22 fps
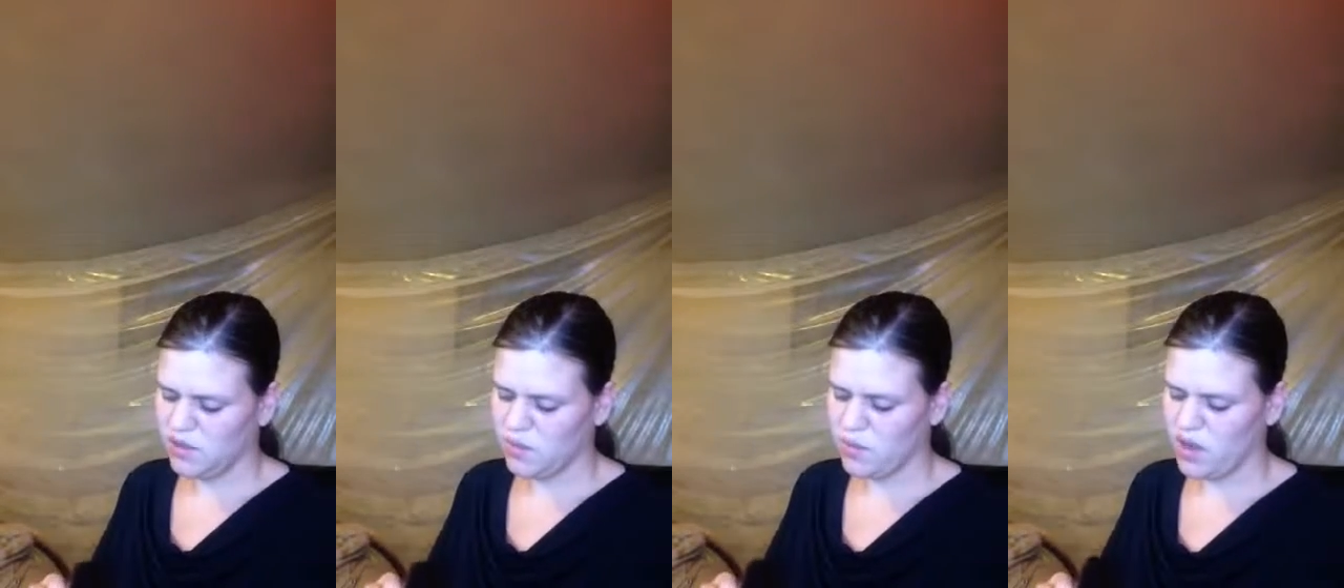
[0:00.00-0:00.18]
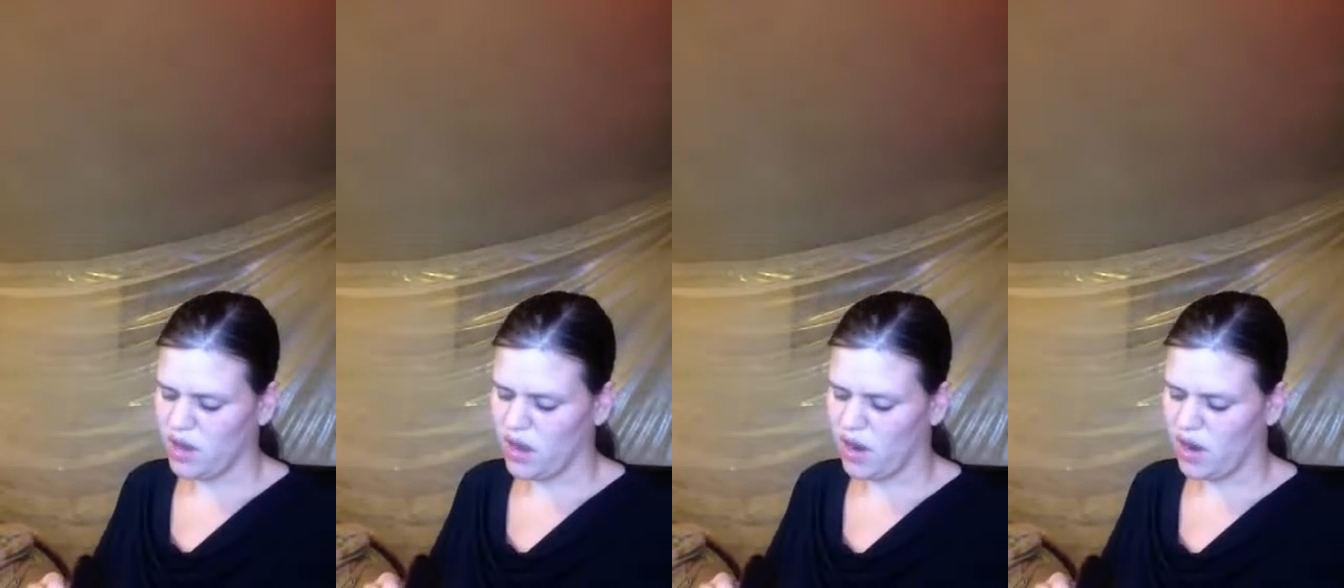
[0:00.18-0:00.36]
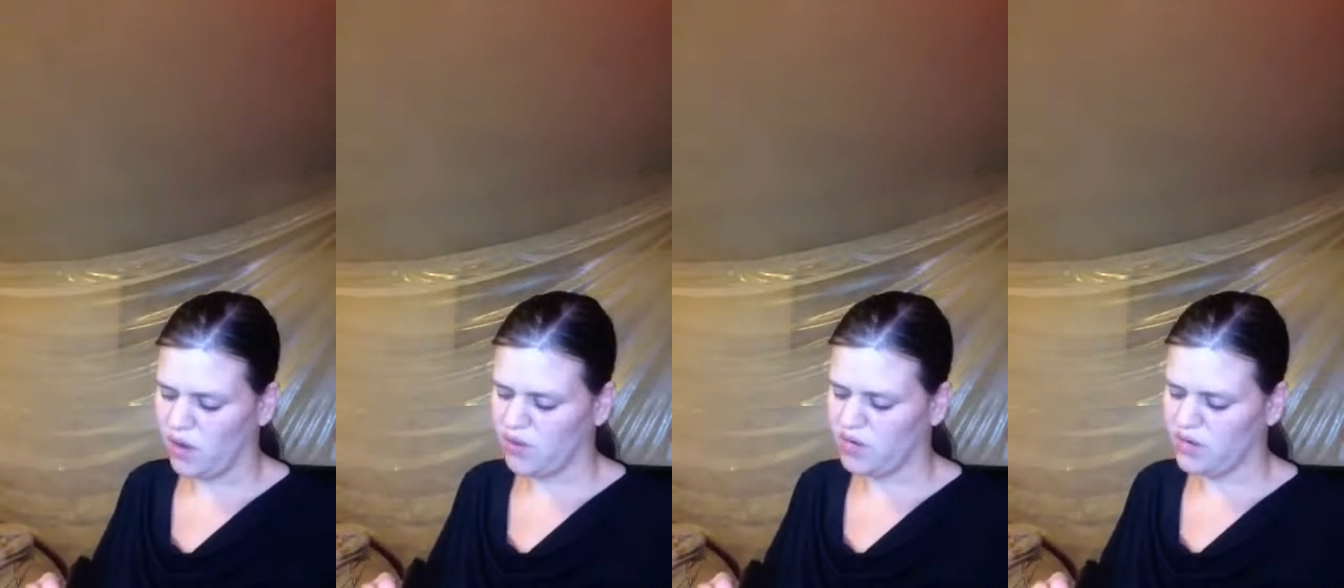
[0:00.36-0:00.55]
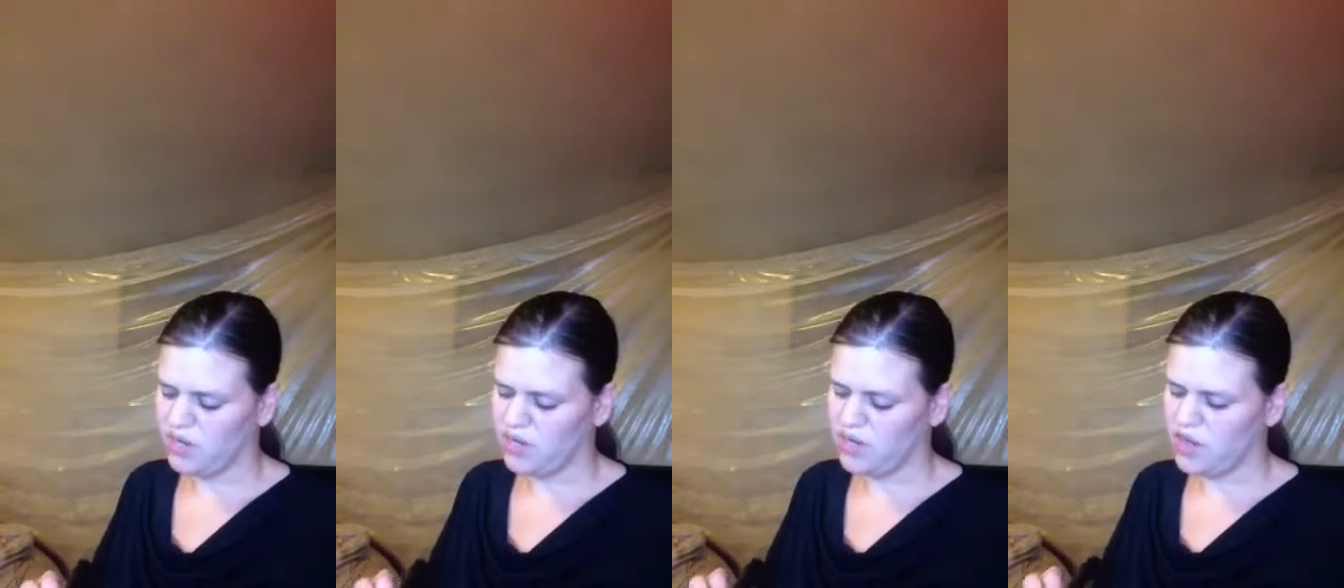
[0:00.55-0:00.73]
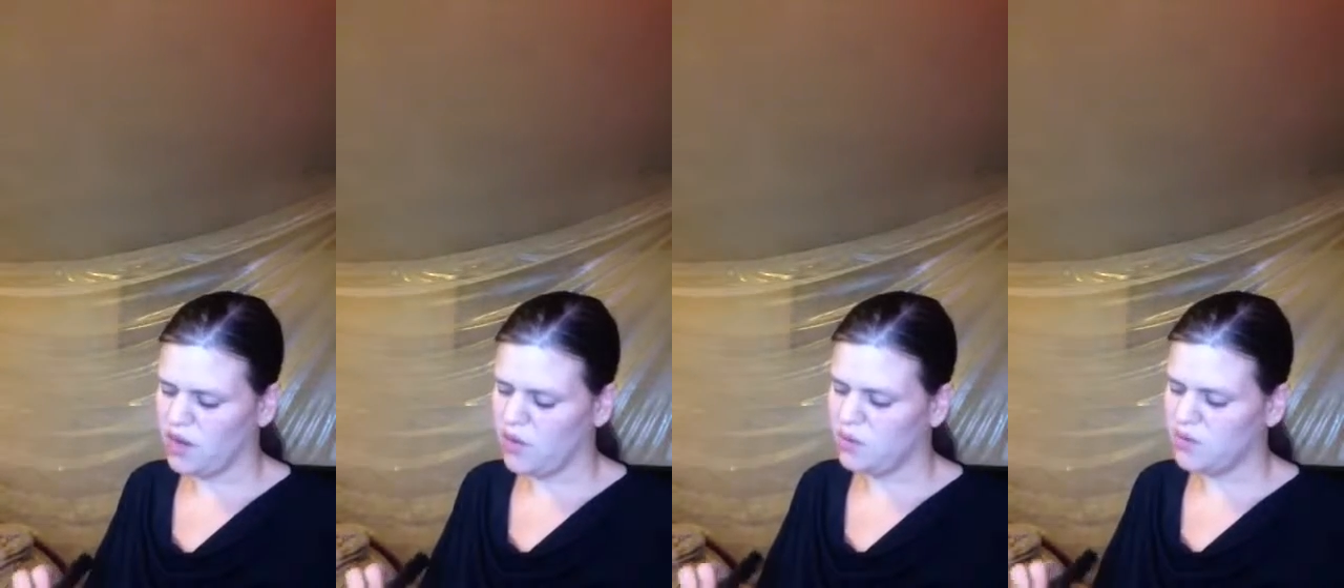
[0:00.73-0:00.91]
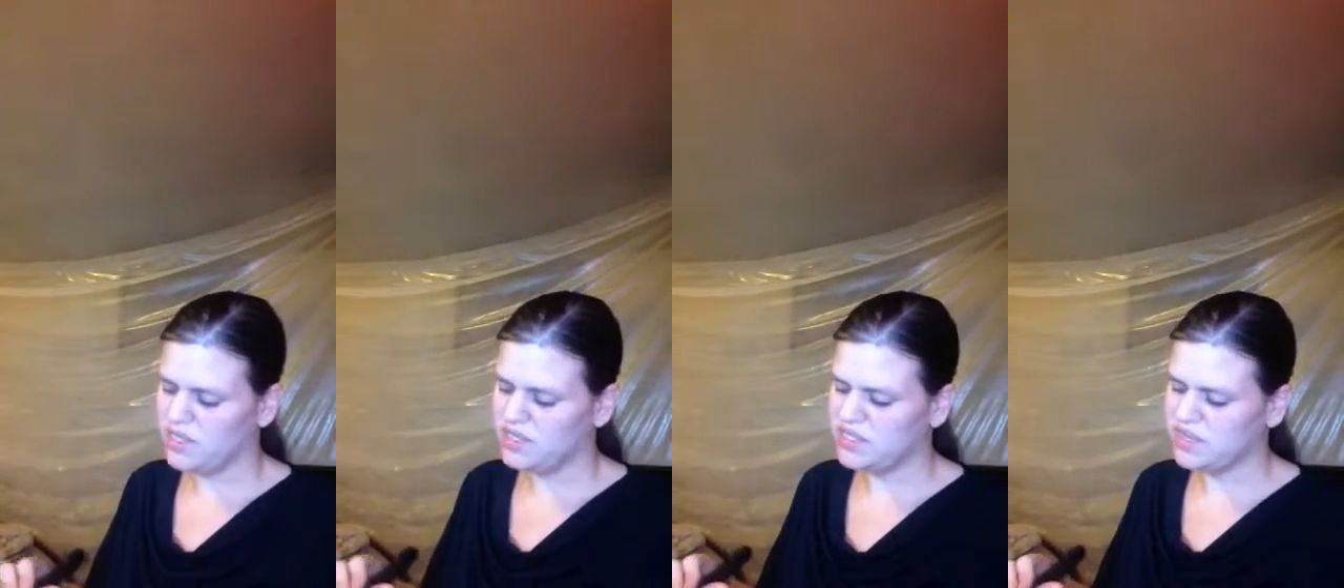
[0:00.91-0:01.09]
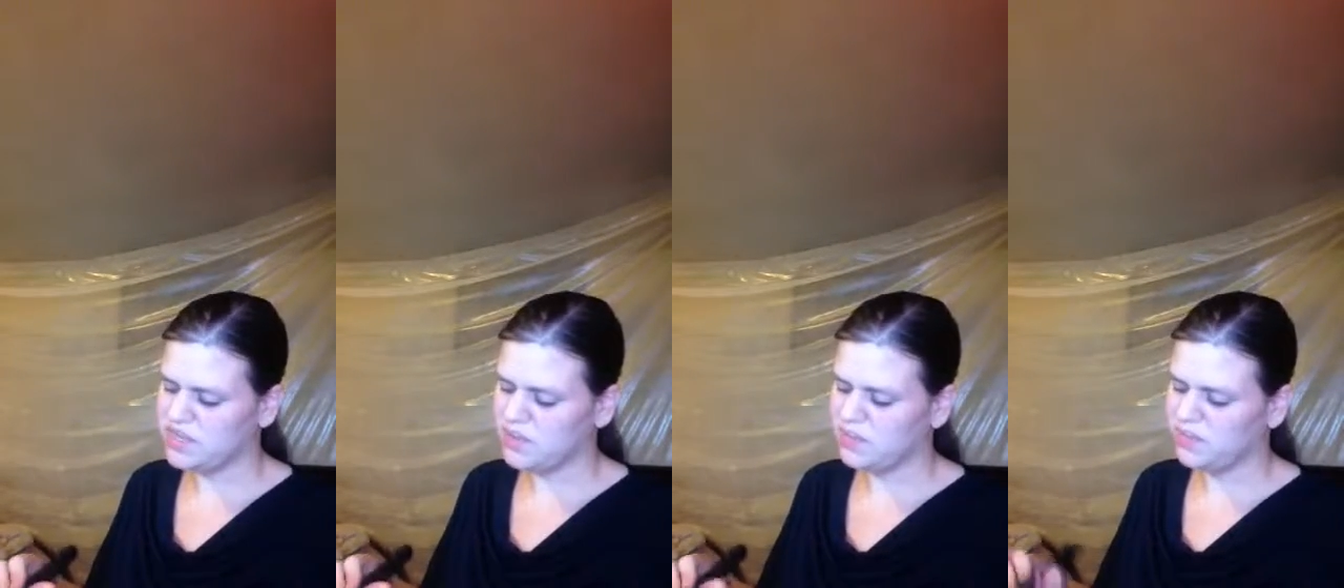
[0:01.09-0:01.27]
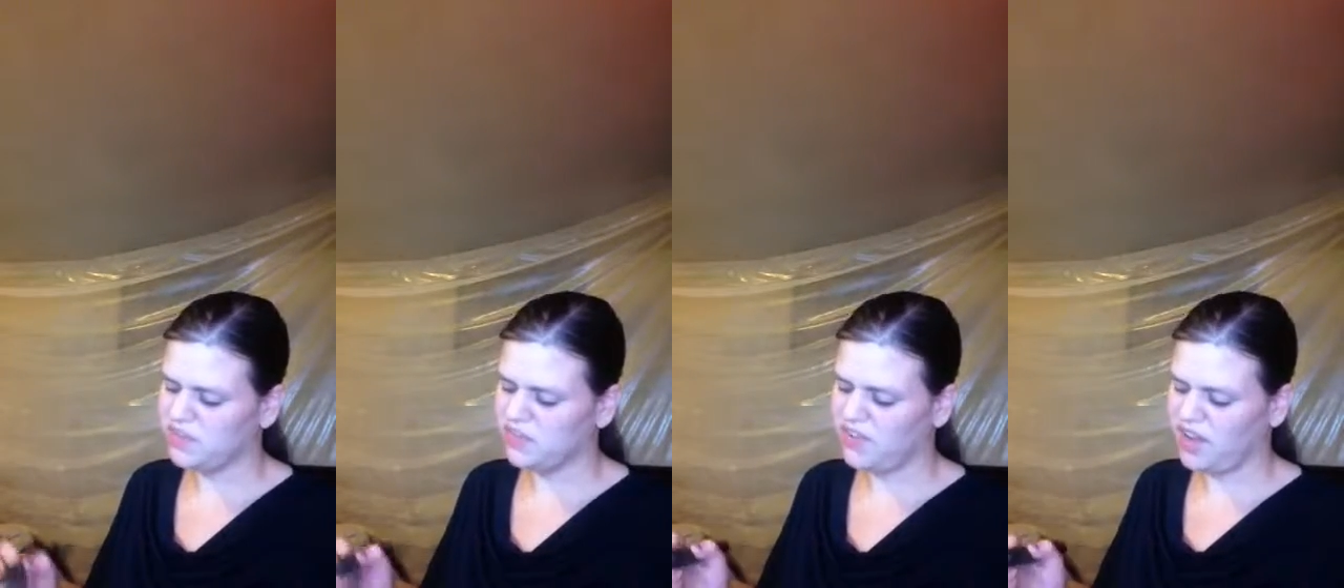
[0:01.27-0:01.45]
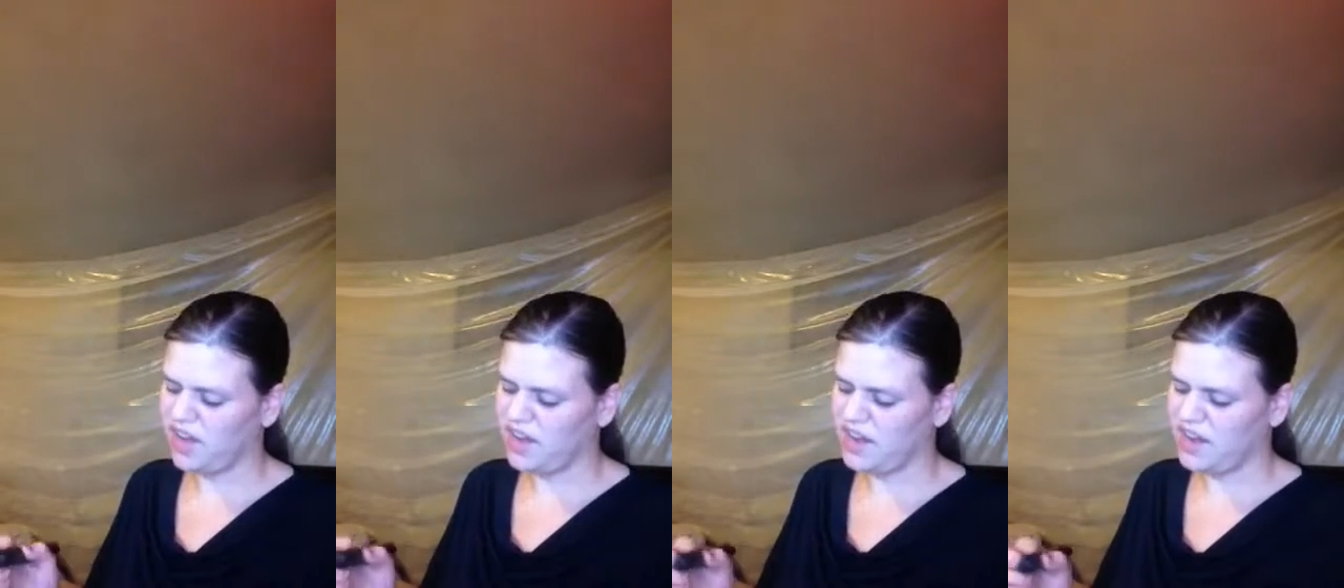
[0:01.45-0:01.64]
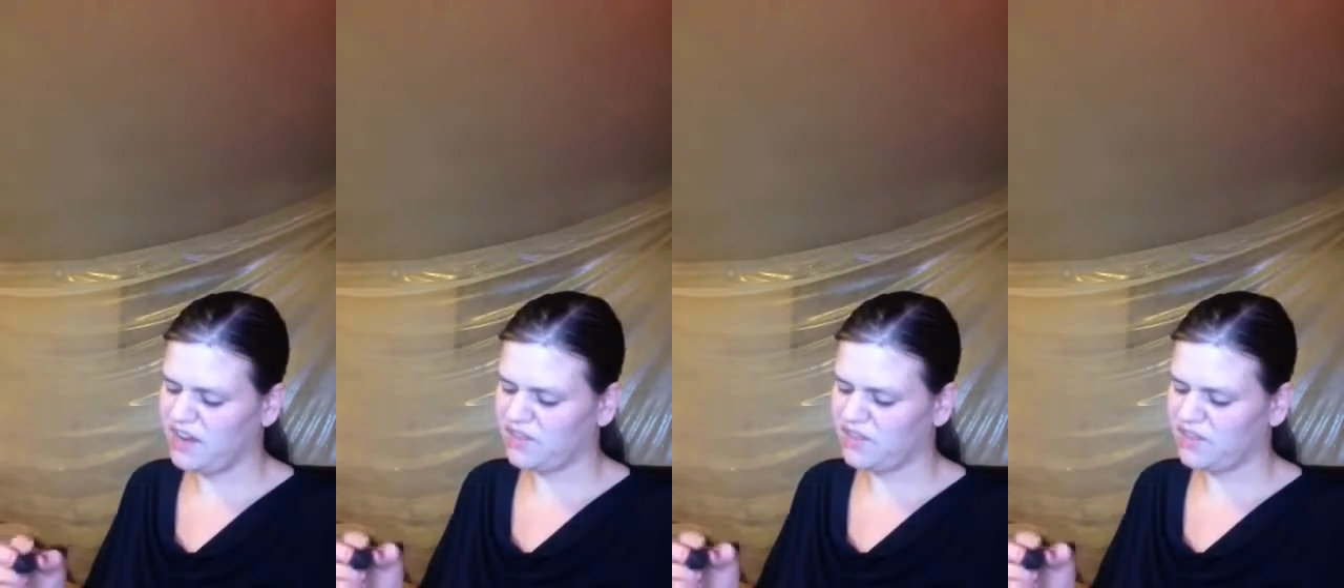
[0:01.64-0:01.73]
We already know we simplified